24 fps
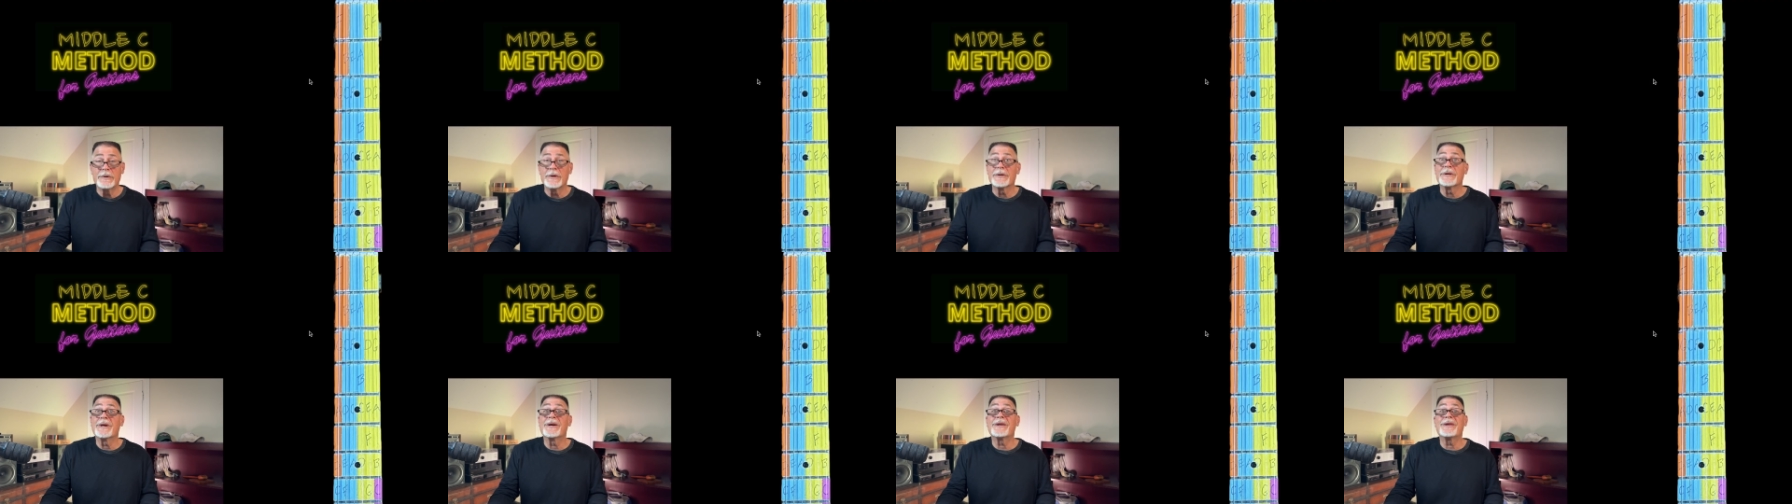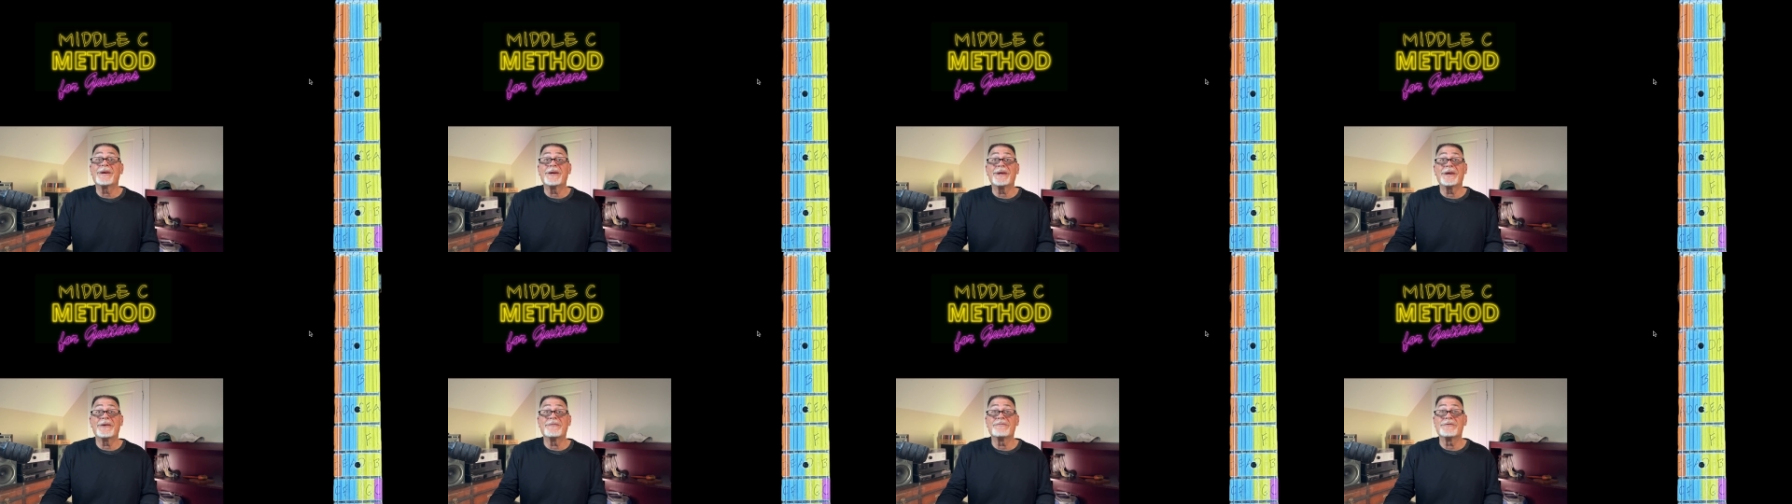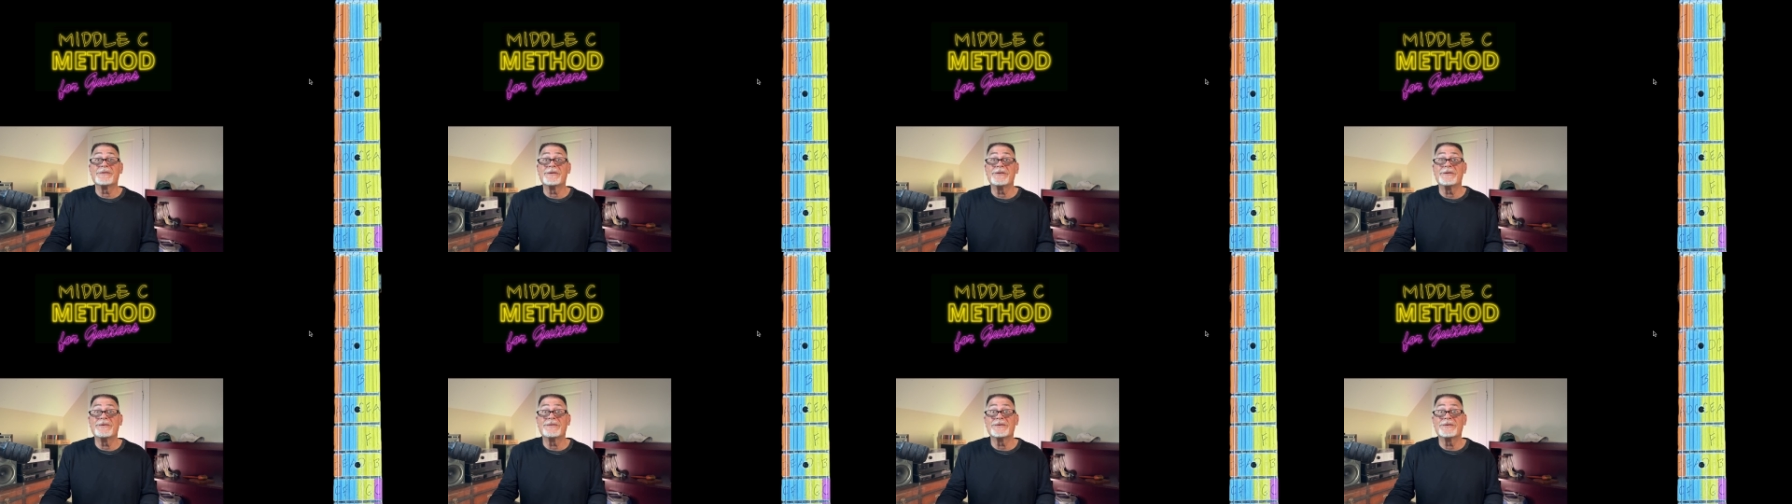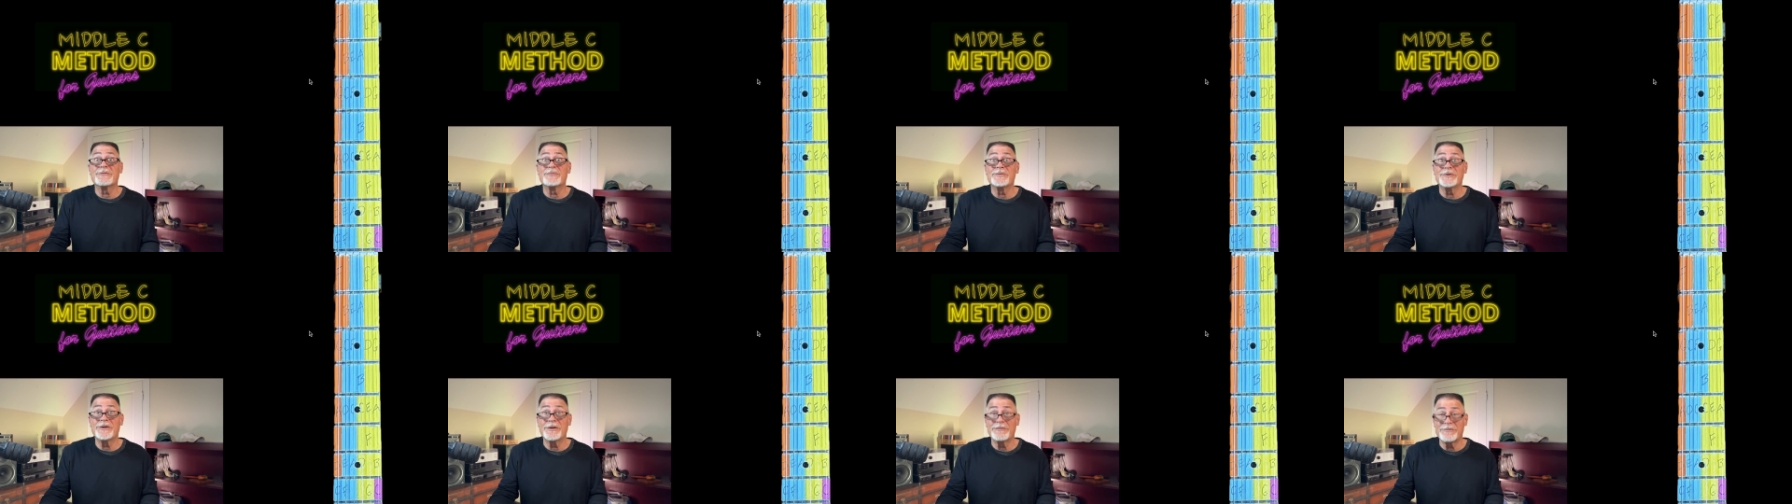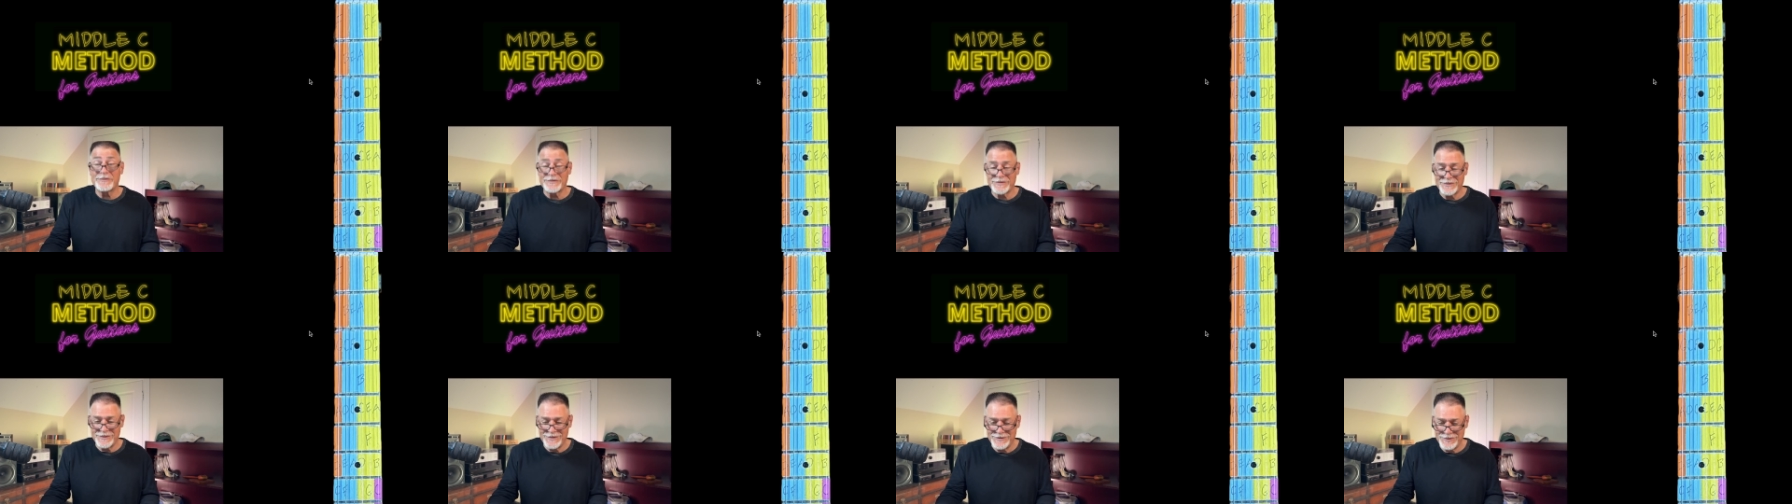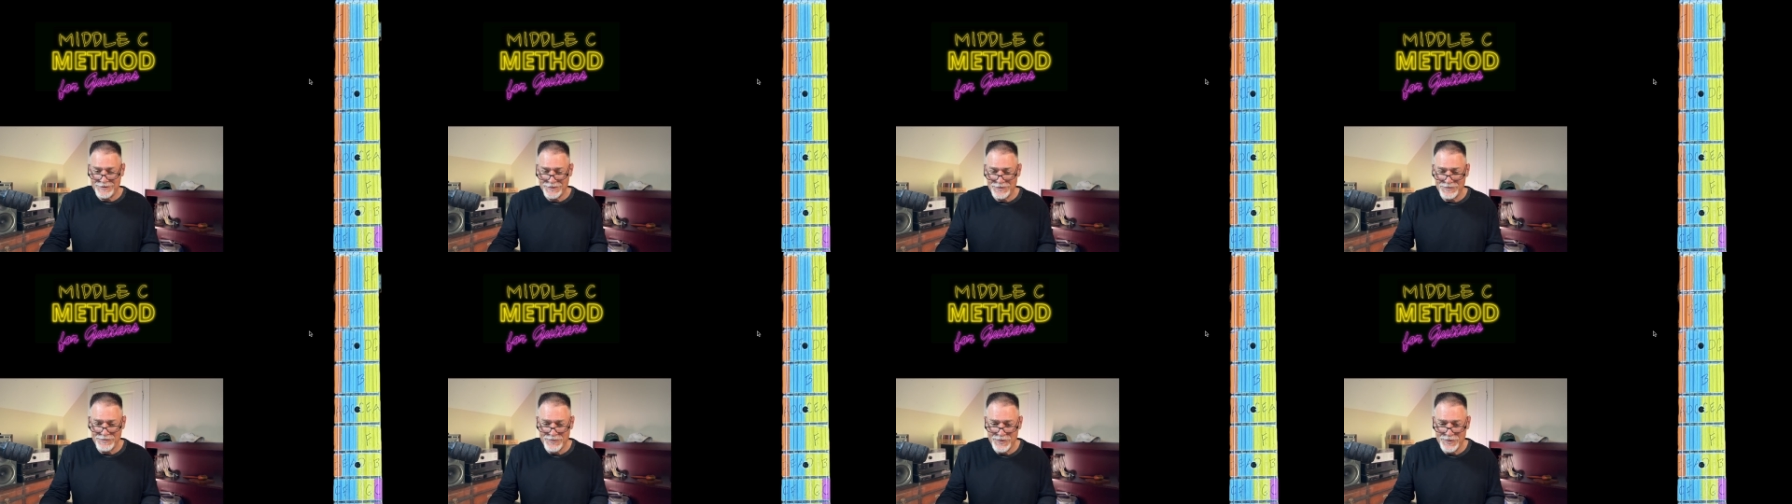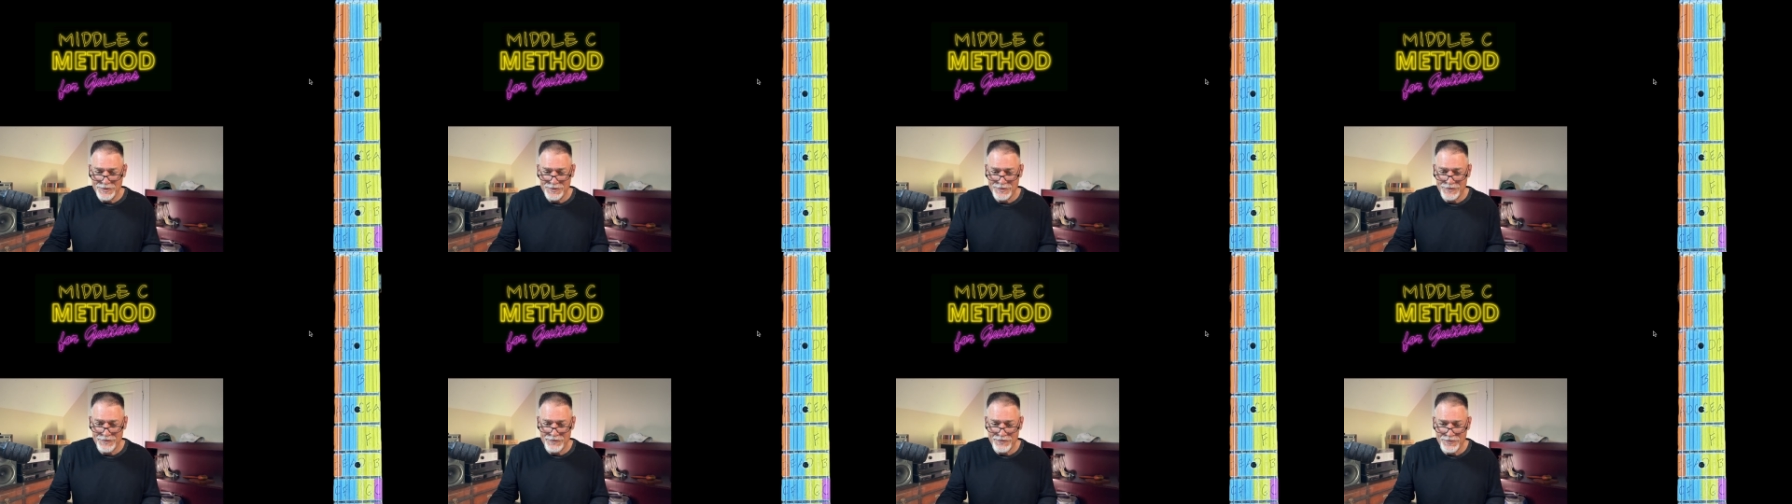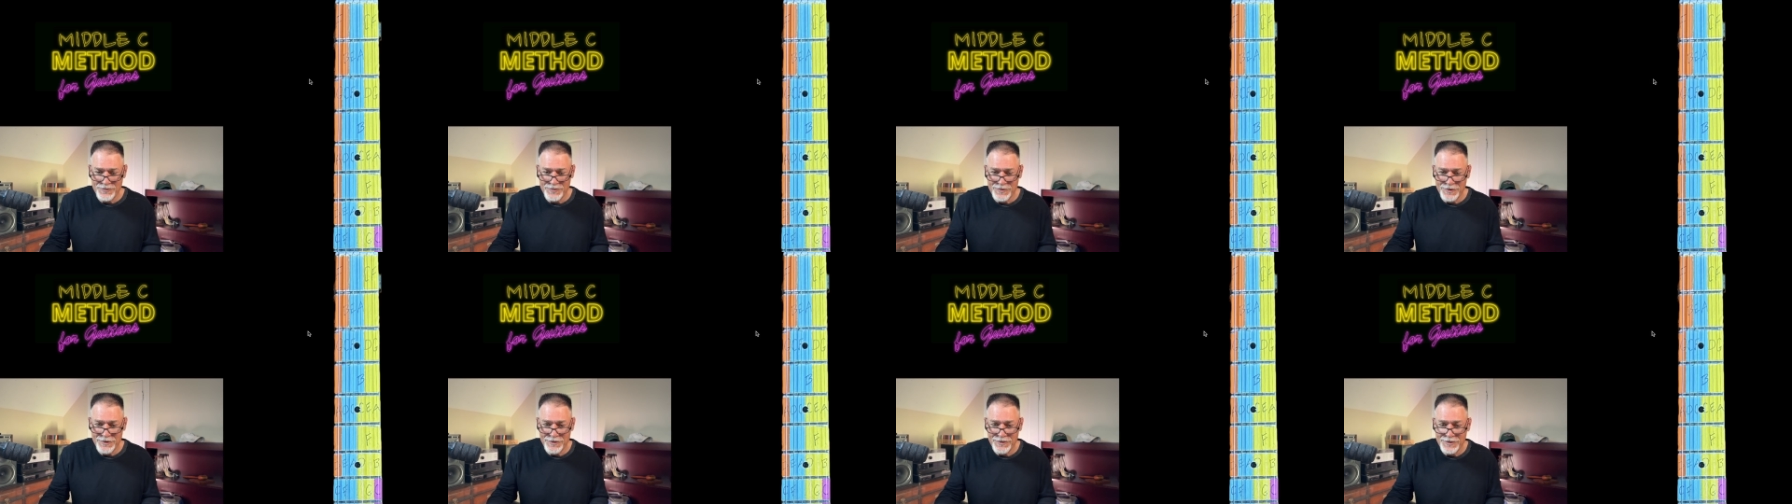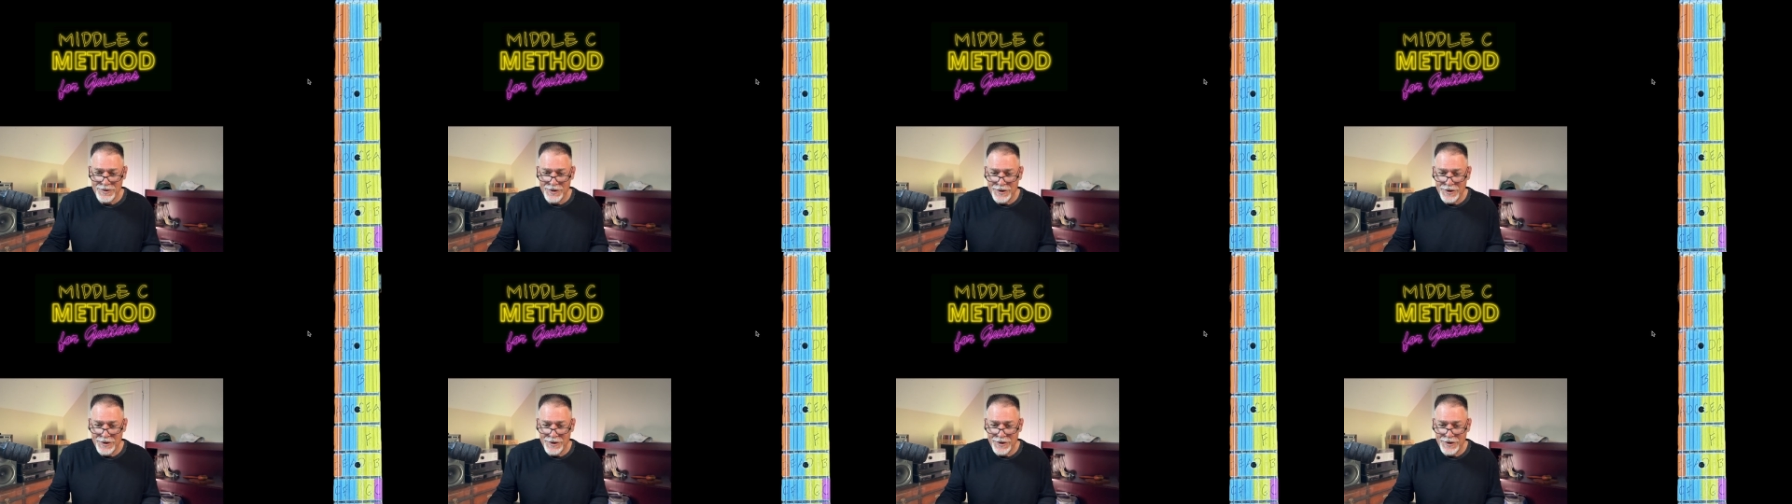Got to have these to be able to see the computer for you.